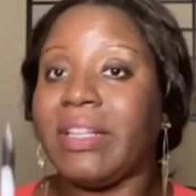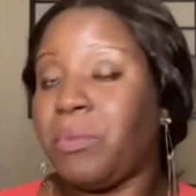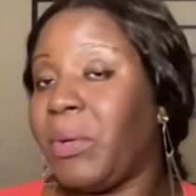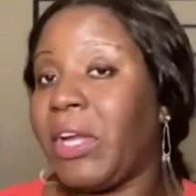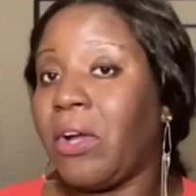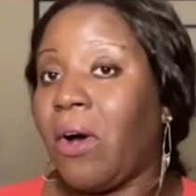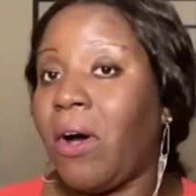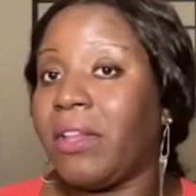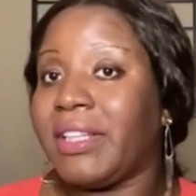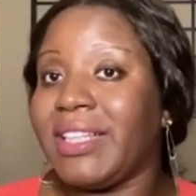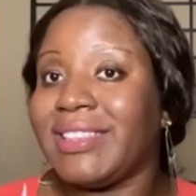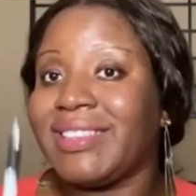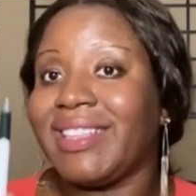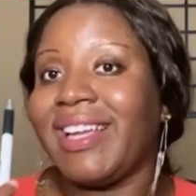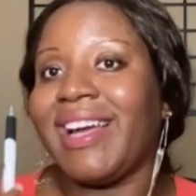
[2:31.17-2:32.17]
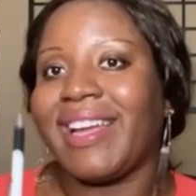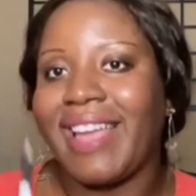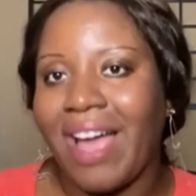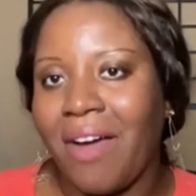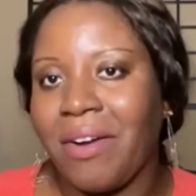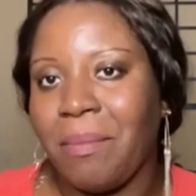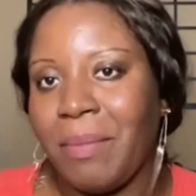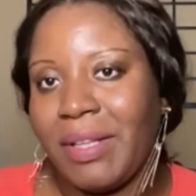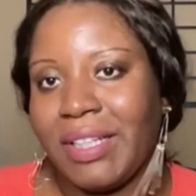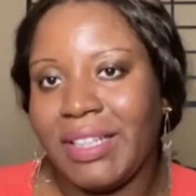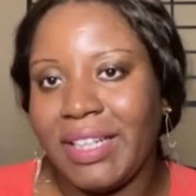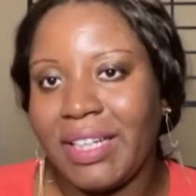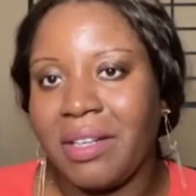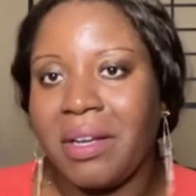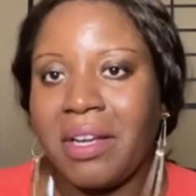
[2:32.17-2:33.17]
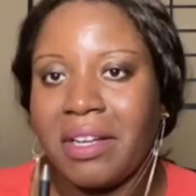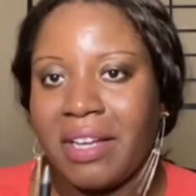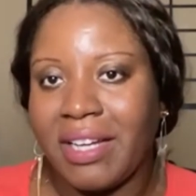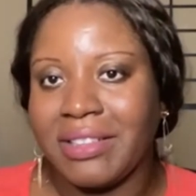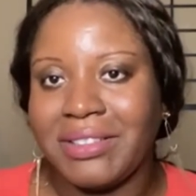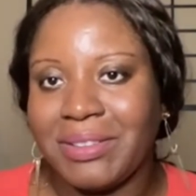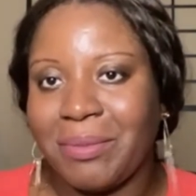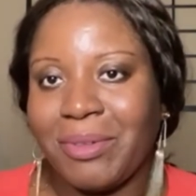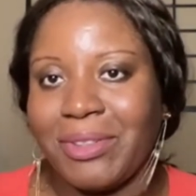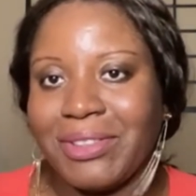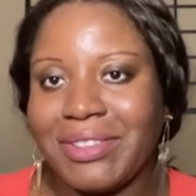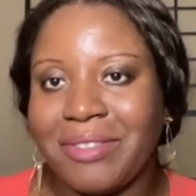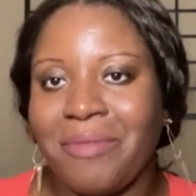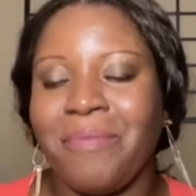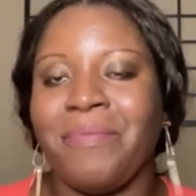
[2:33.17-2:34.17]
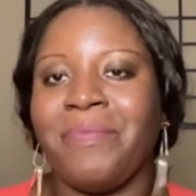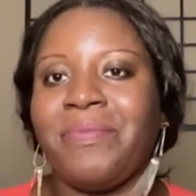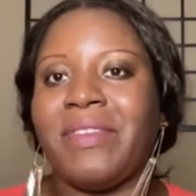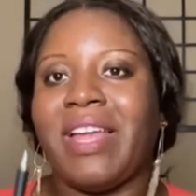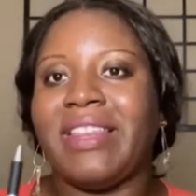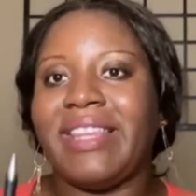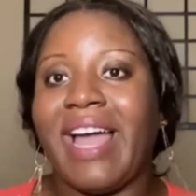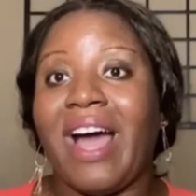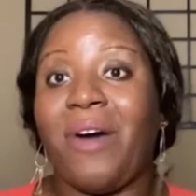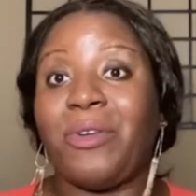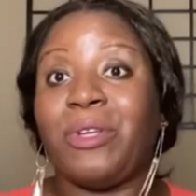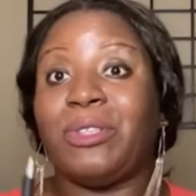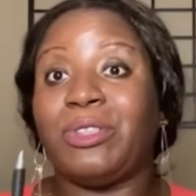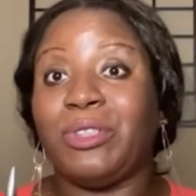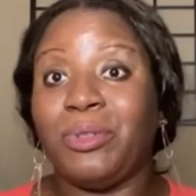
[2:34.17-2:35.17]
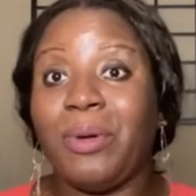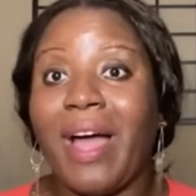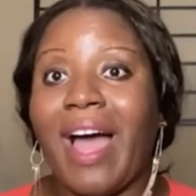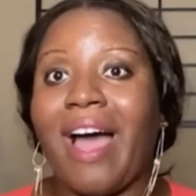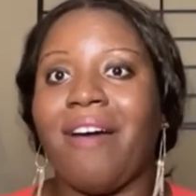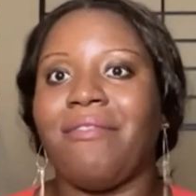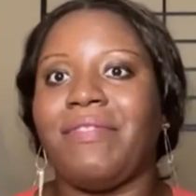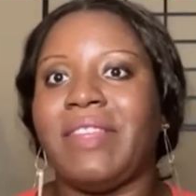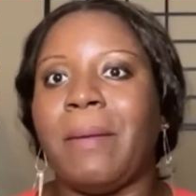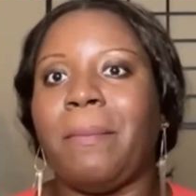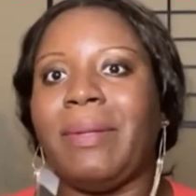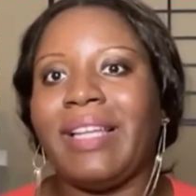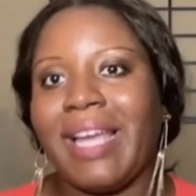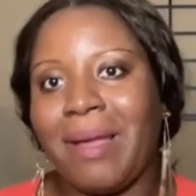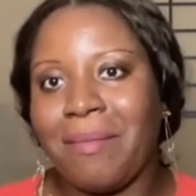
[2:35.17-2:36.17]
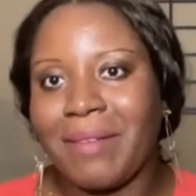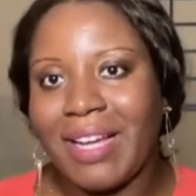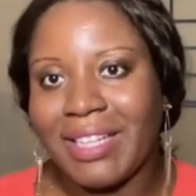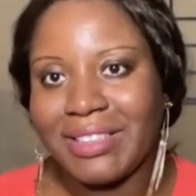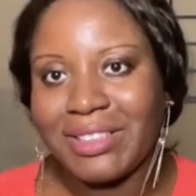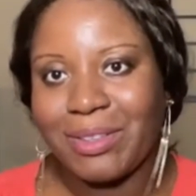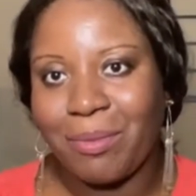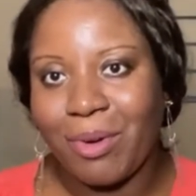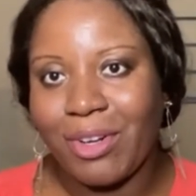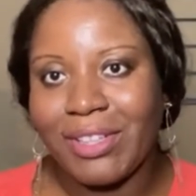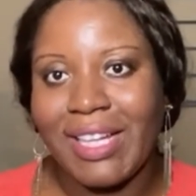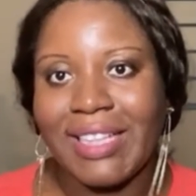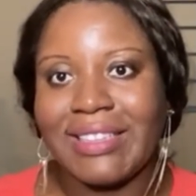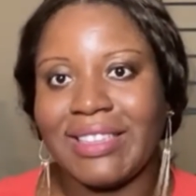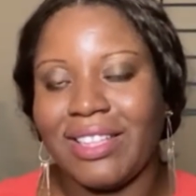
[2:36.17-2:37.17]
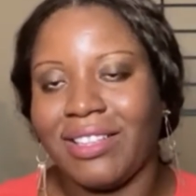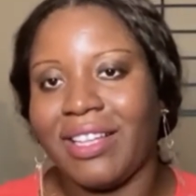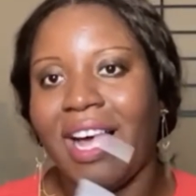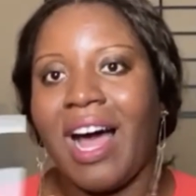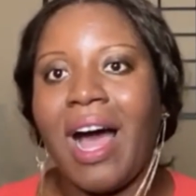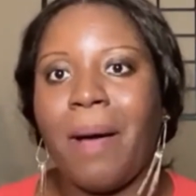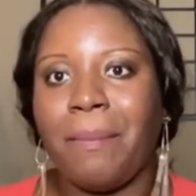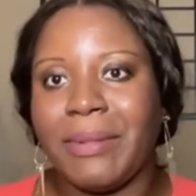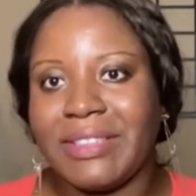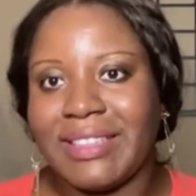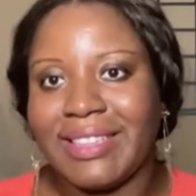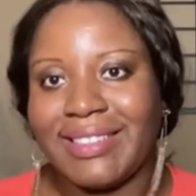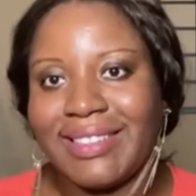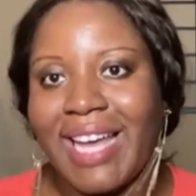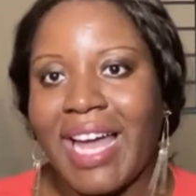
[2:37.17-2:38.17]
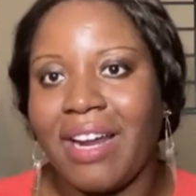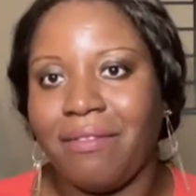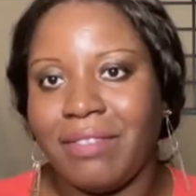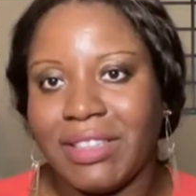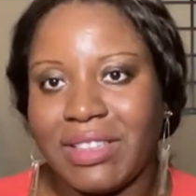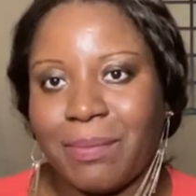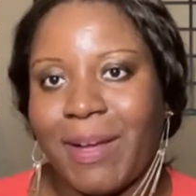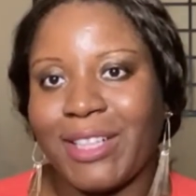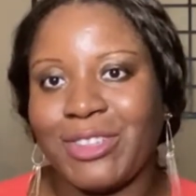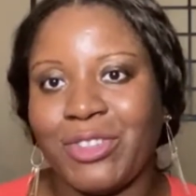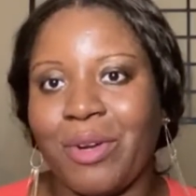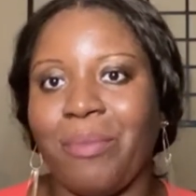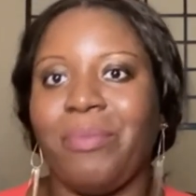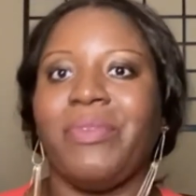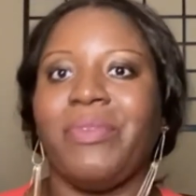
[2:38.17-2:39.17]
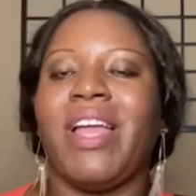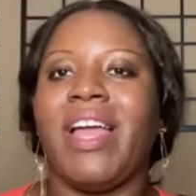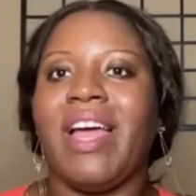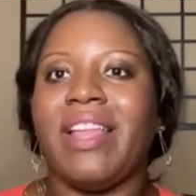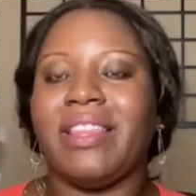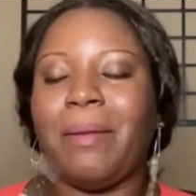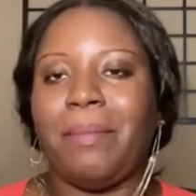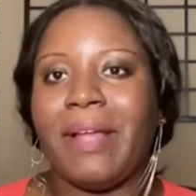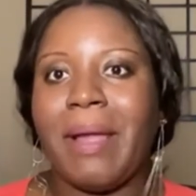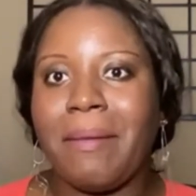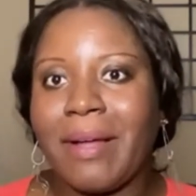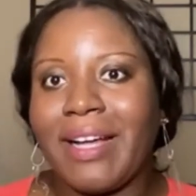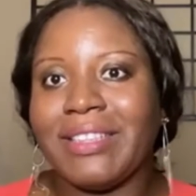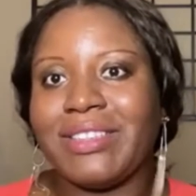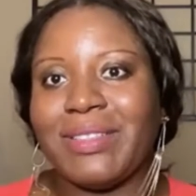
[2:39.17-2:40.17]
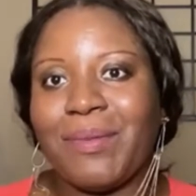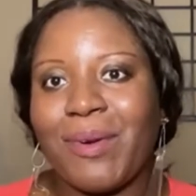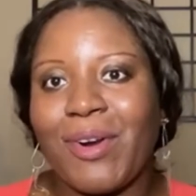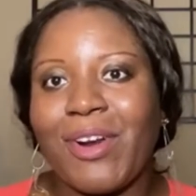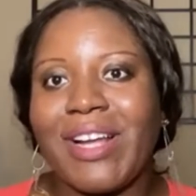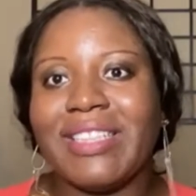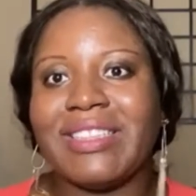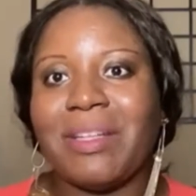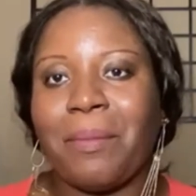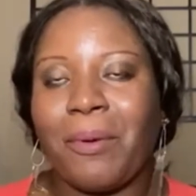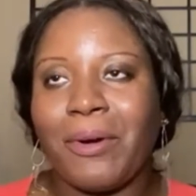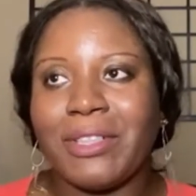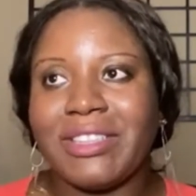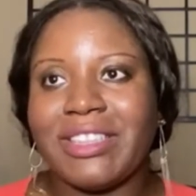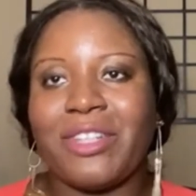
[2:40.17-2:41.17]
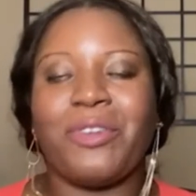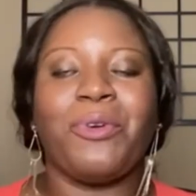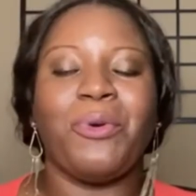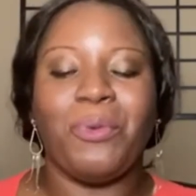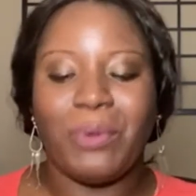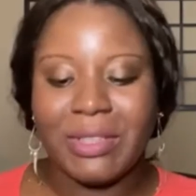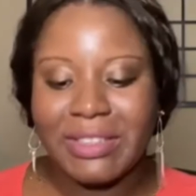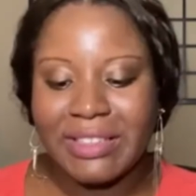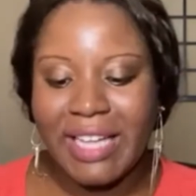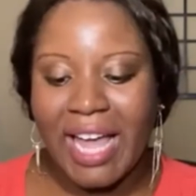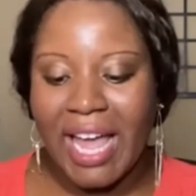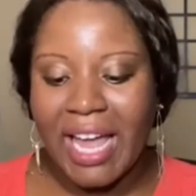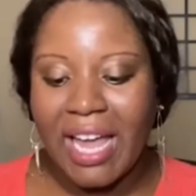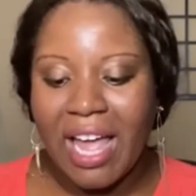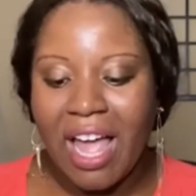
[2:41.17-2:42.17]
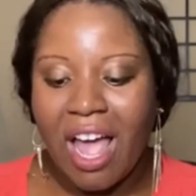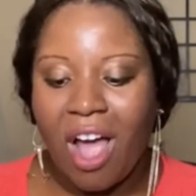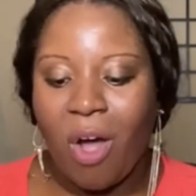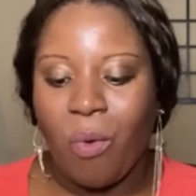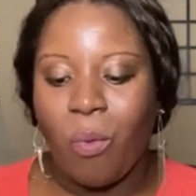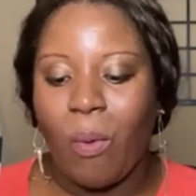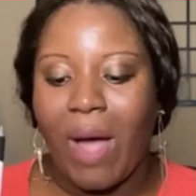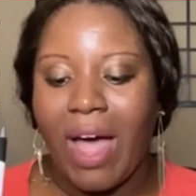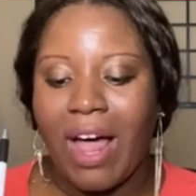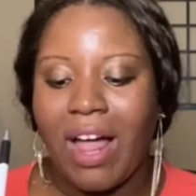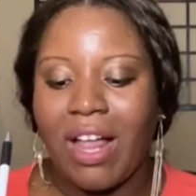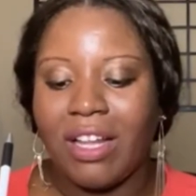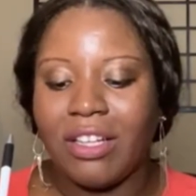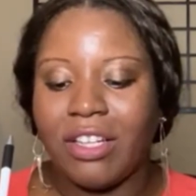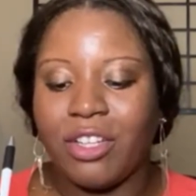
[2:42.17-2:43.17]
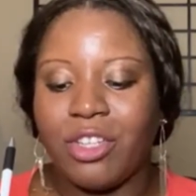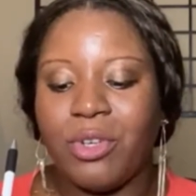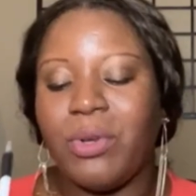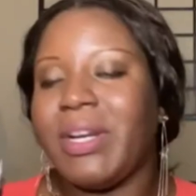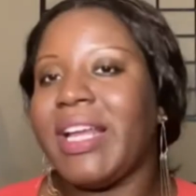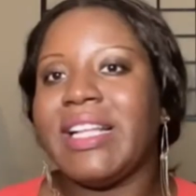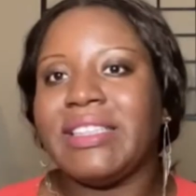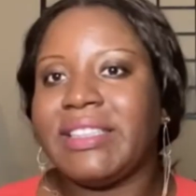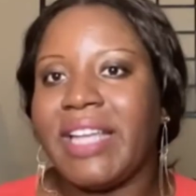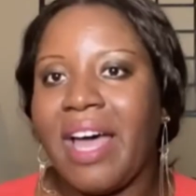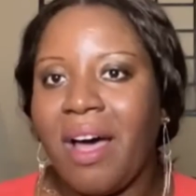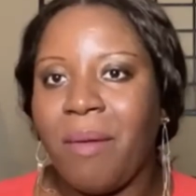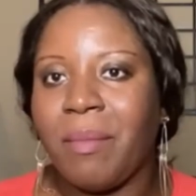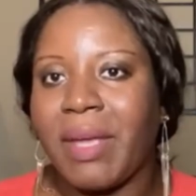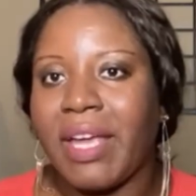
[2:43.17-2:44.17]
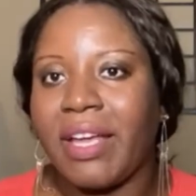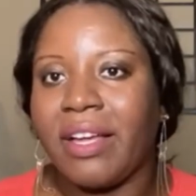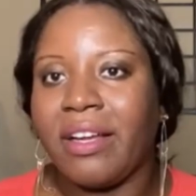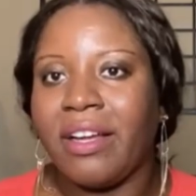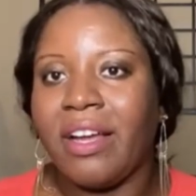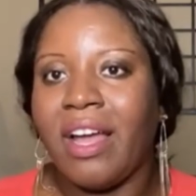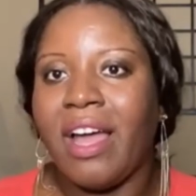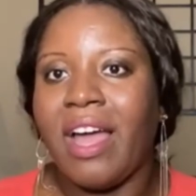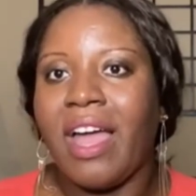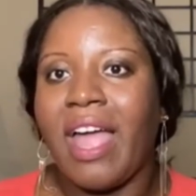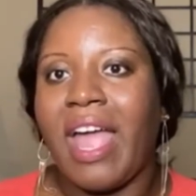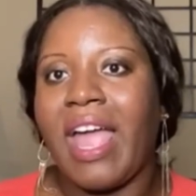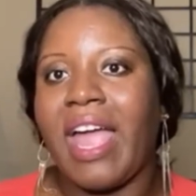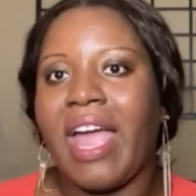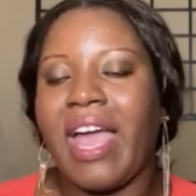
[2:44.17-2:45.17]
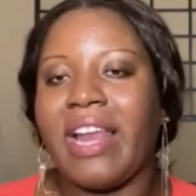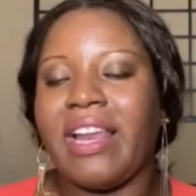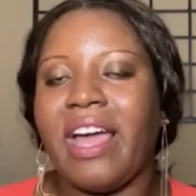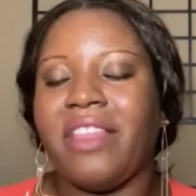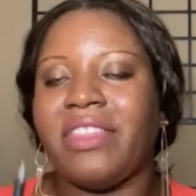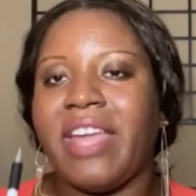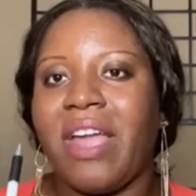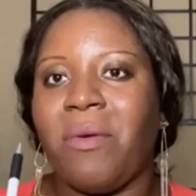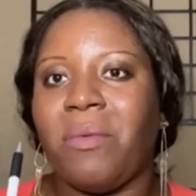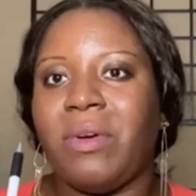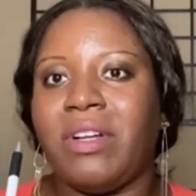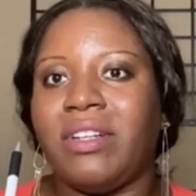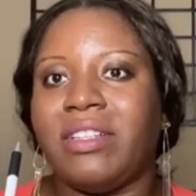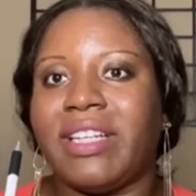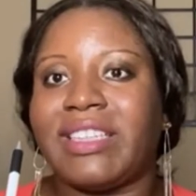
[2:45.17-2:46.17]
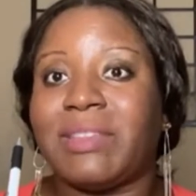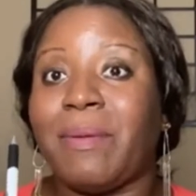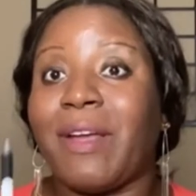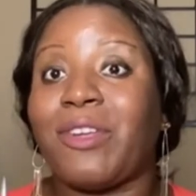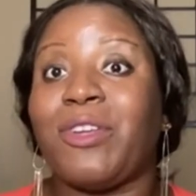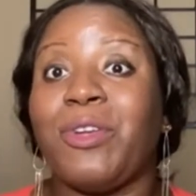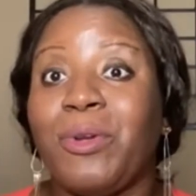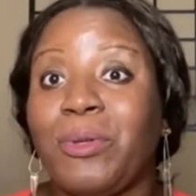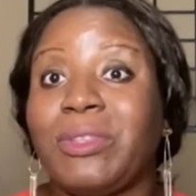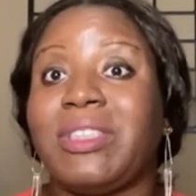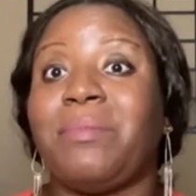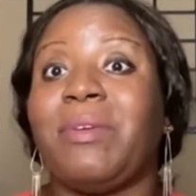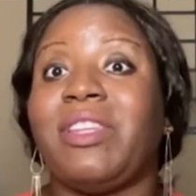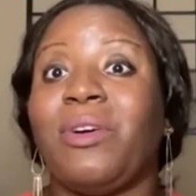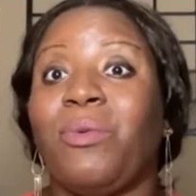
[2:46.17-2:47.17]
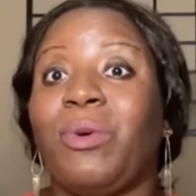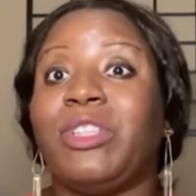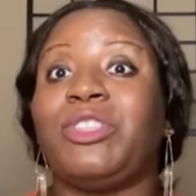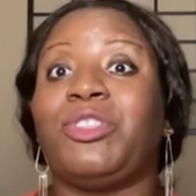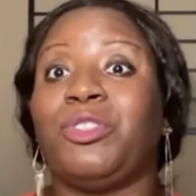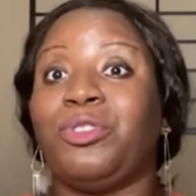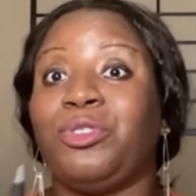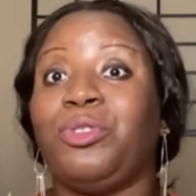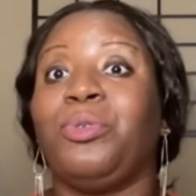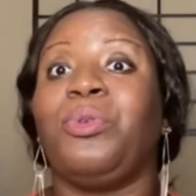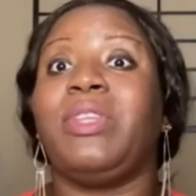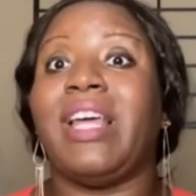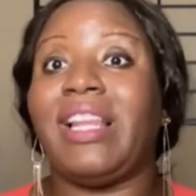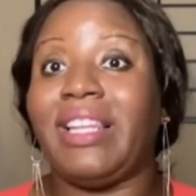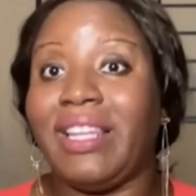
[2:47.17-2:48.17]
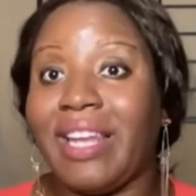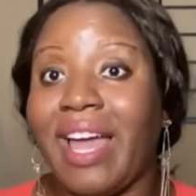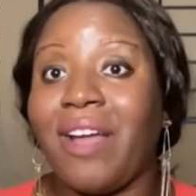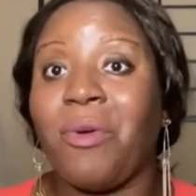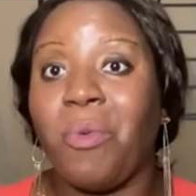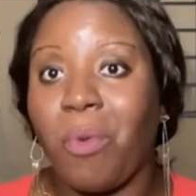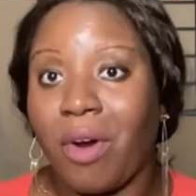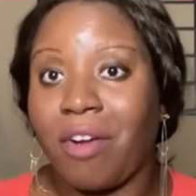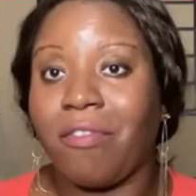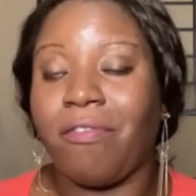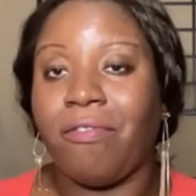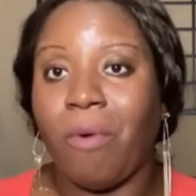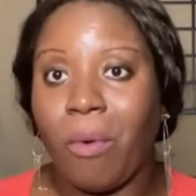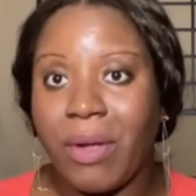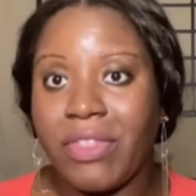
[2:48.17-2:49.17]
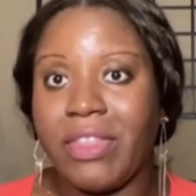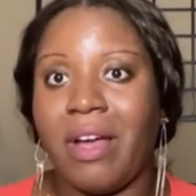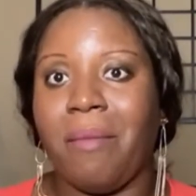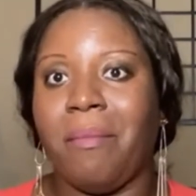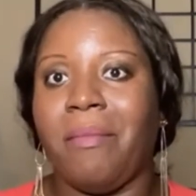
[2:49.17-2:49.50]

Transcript: We call these the accountability customers. Now, you do have the blame customer. That's on the opposite side of the spectrum. The blame customer is the person who will say, well, you didn't tell me, and they will expect you to be the one to do the legwork for them.